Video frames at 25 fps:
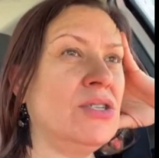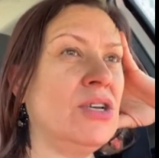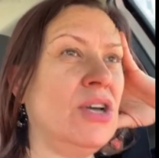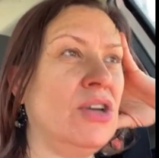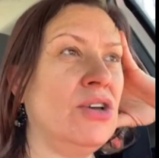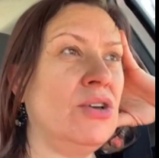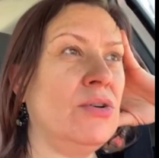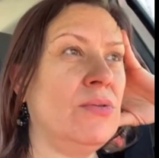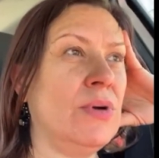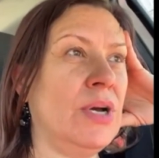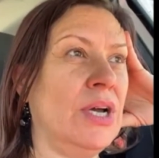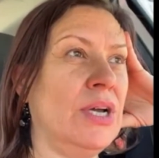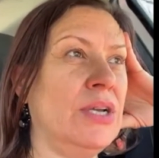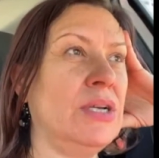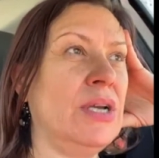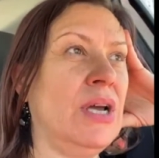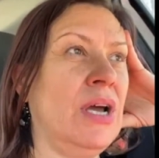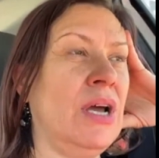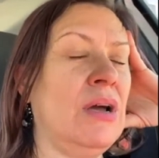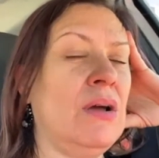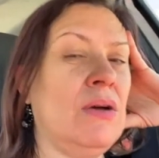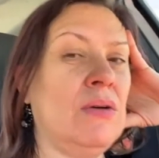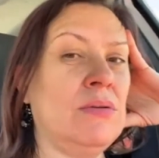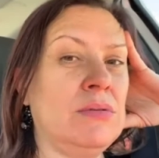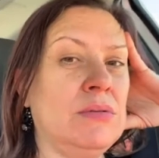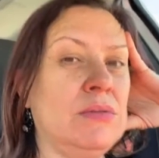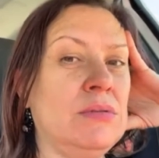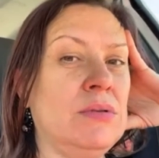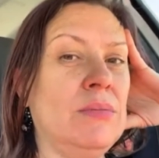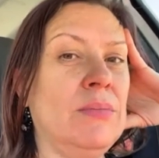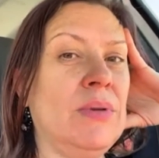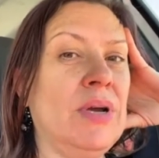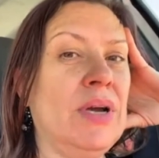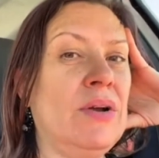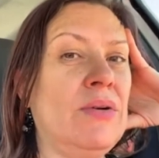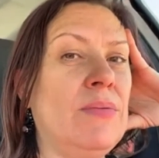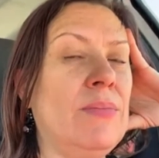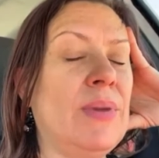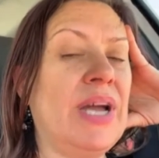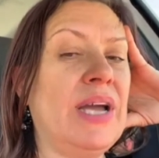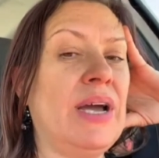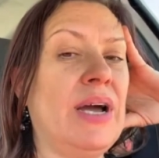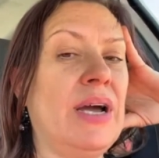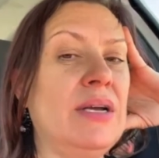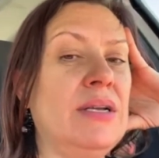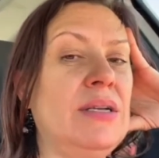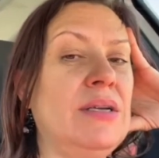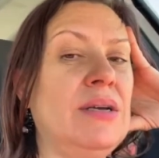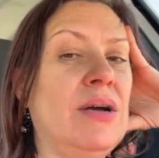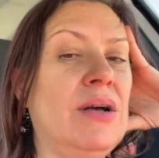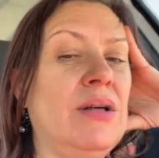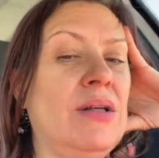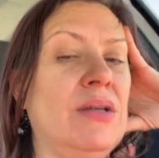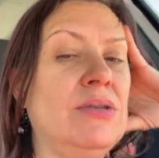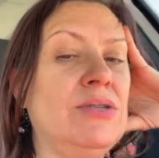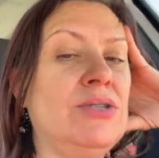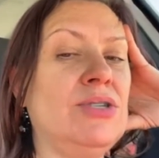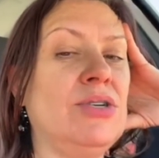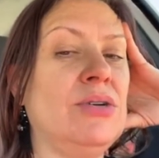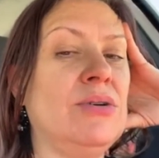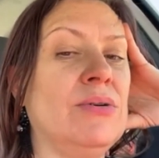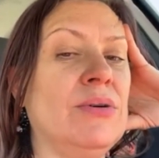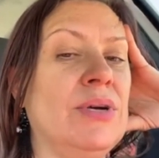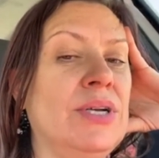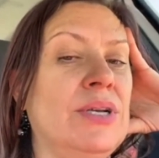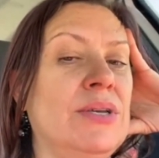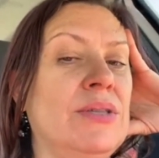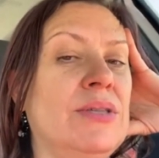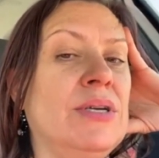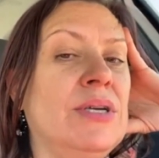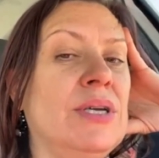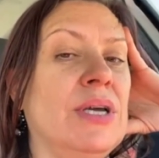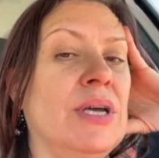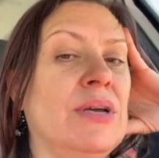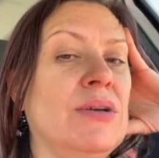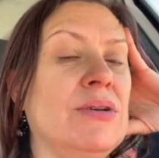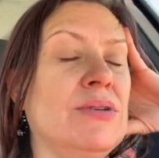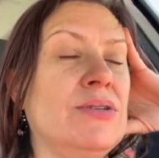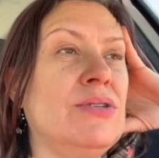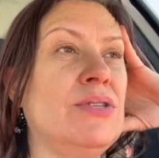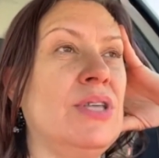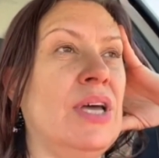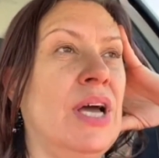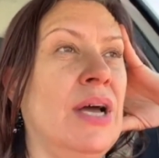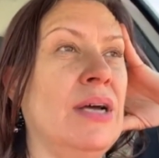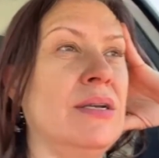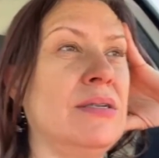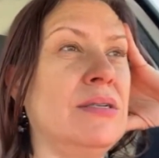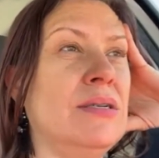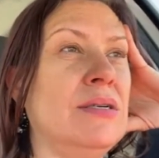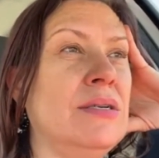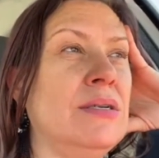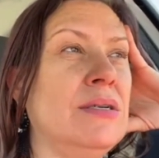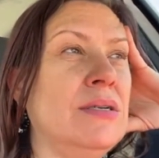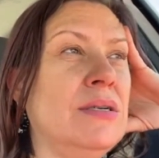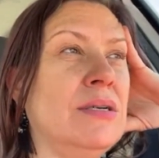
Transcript: can tell you right now, no matter my ideology or anything else, that